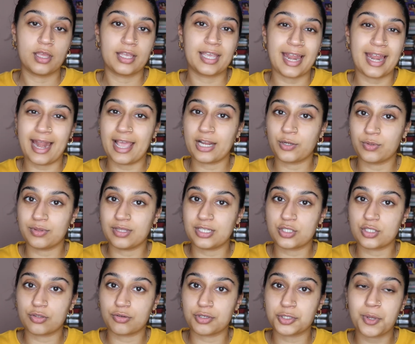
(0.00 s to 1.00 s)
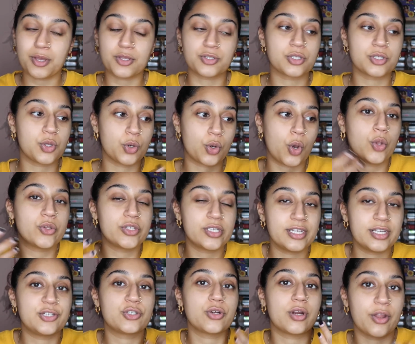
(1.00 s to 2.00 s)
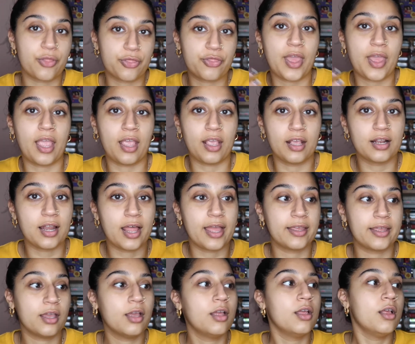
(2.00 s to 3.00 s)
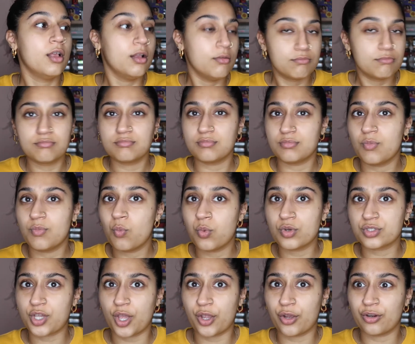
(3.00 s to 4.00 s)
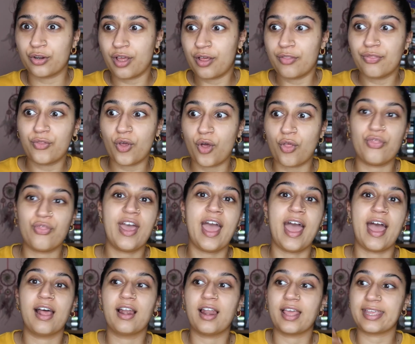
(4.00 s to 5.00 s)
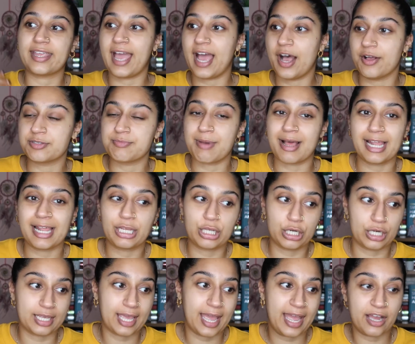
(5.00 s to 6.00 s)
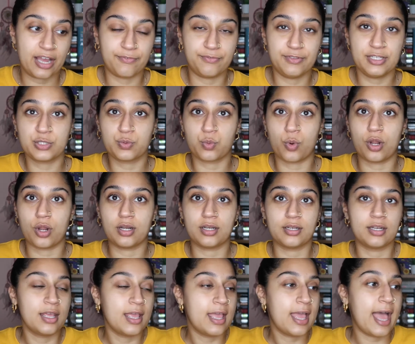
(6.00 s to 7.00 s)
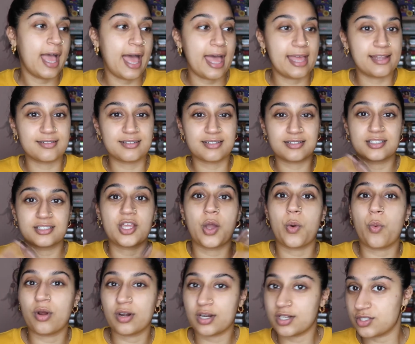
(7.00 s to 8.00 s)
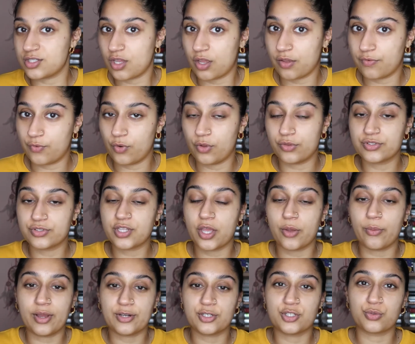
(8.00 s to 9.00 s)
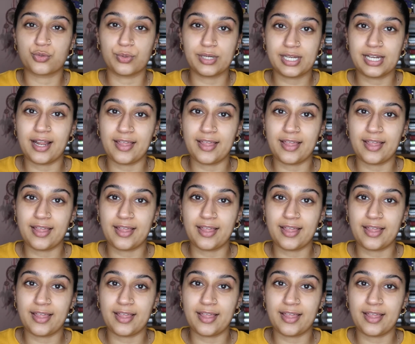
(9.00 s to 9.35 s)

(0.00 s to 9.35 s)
connect with each other as well, so you're constantly trying to think like what's going on there, like how's Malik gonna get out of this one, and so on and so forth. So I just really